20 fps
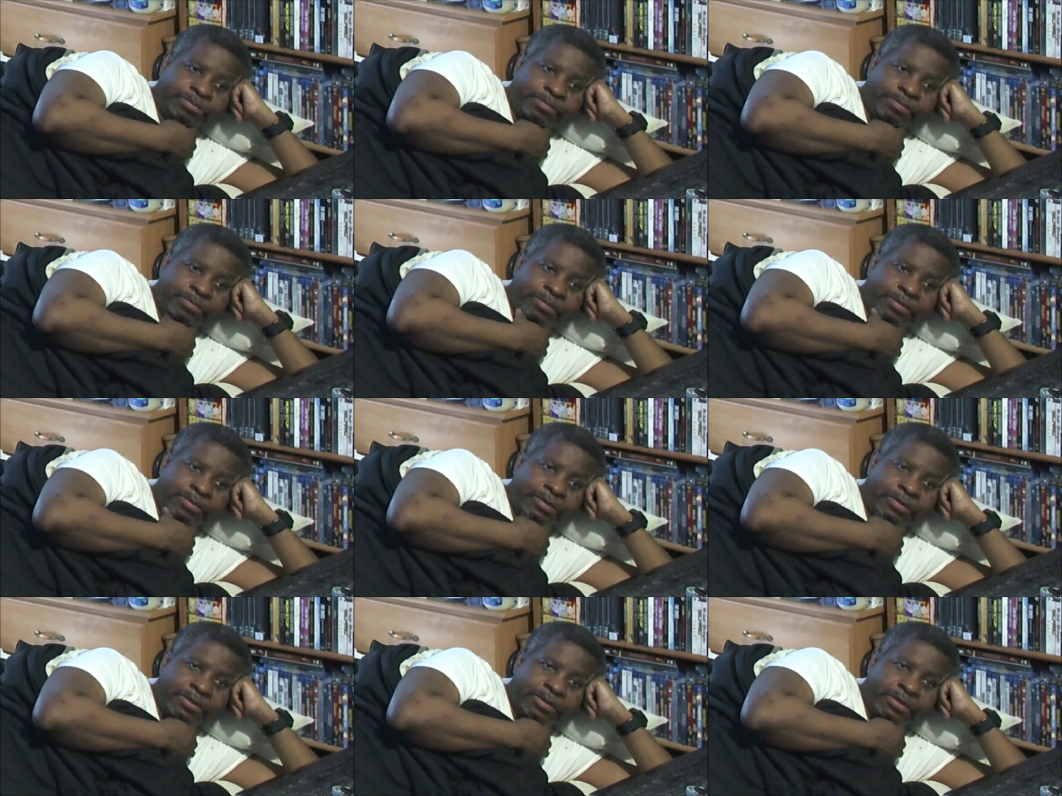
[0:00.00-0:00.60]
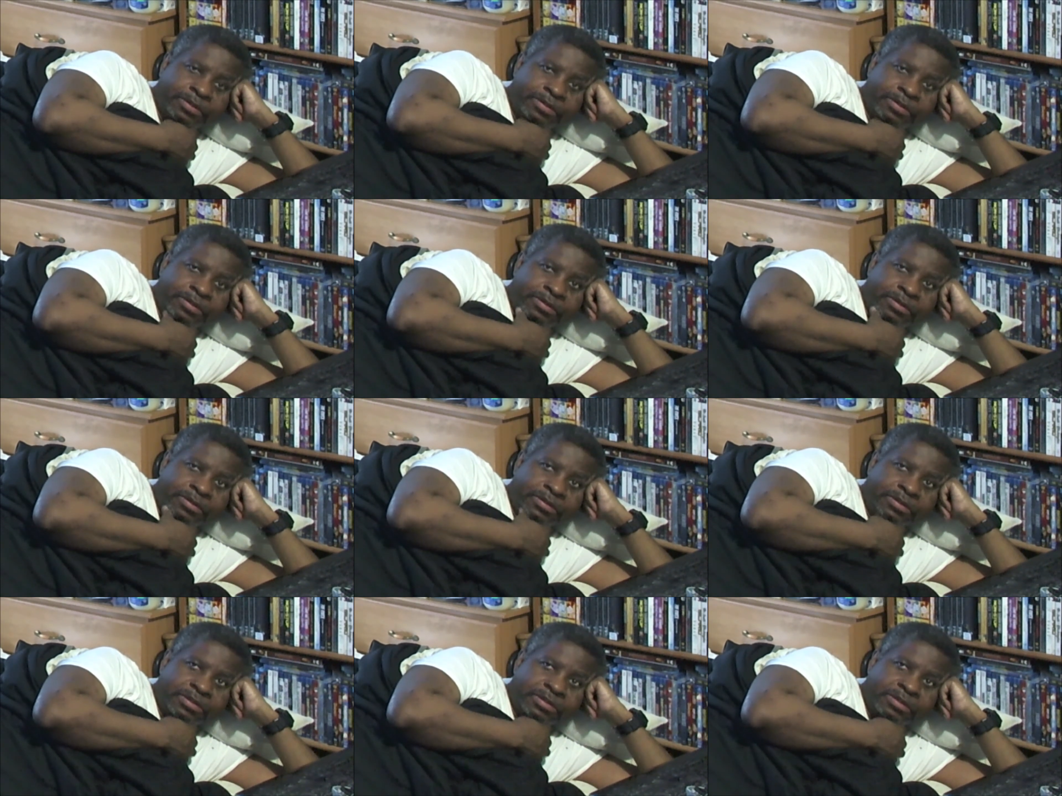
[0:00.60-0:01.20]

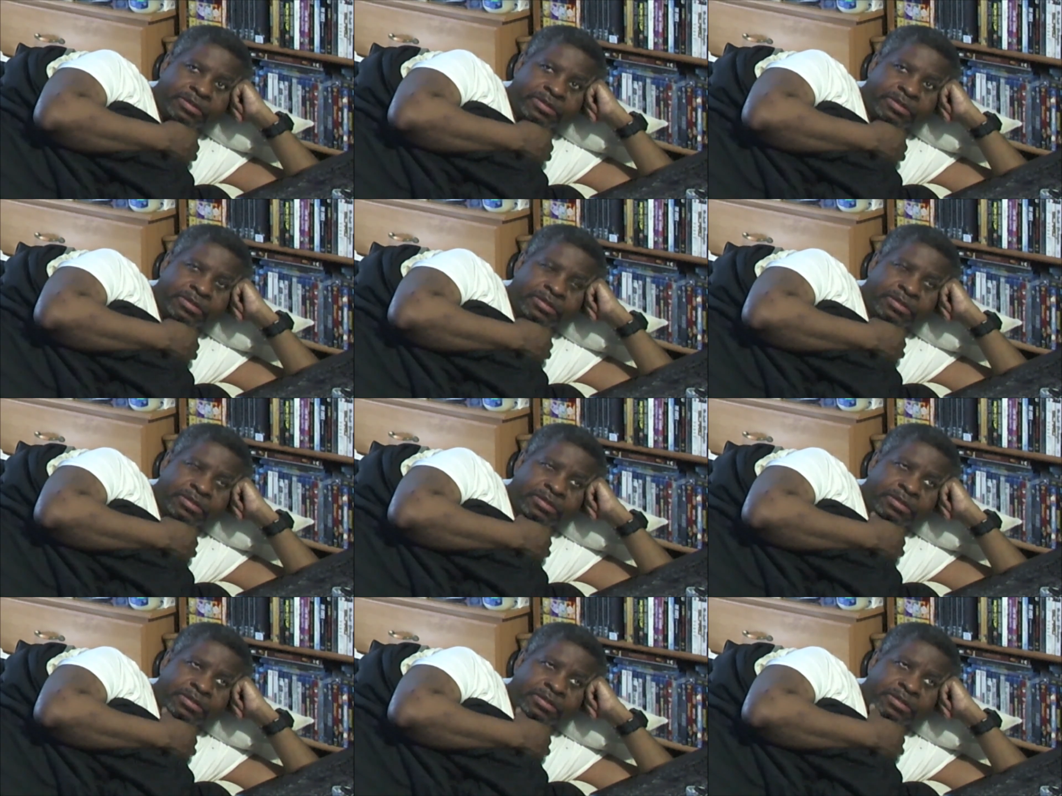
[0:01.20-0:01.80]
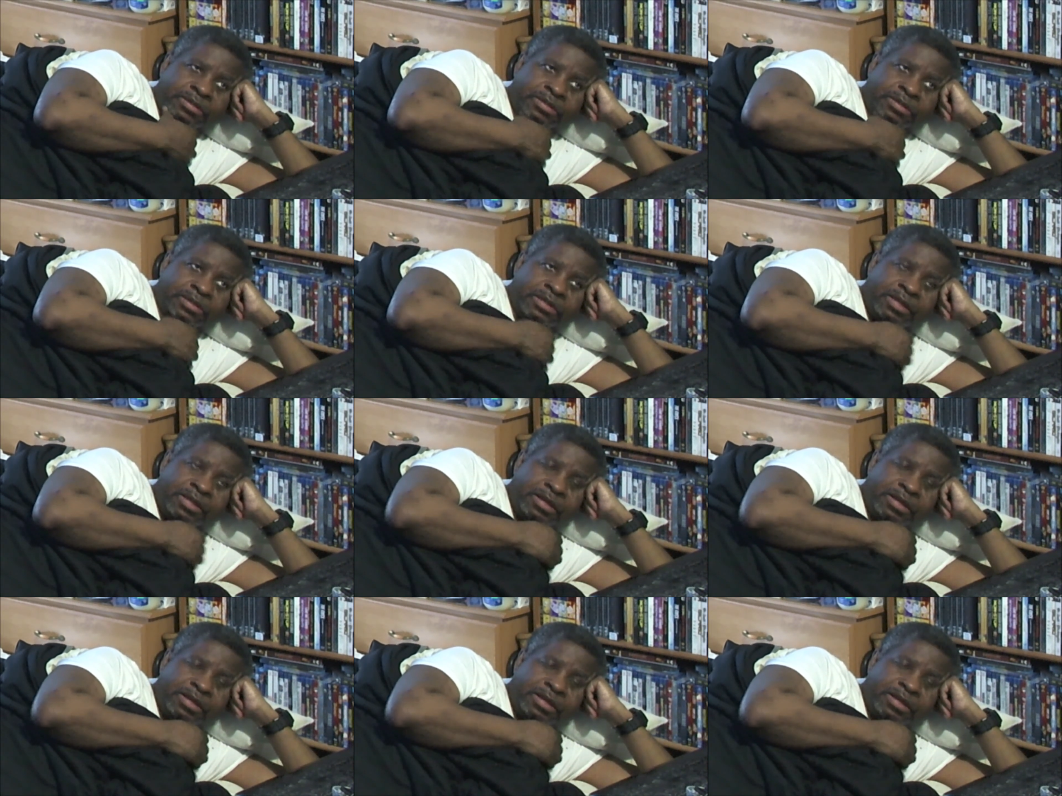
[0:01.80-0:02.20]
Nothing is said.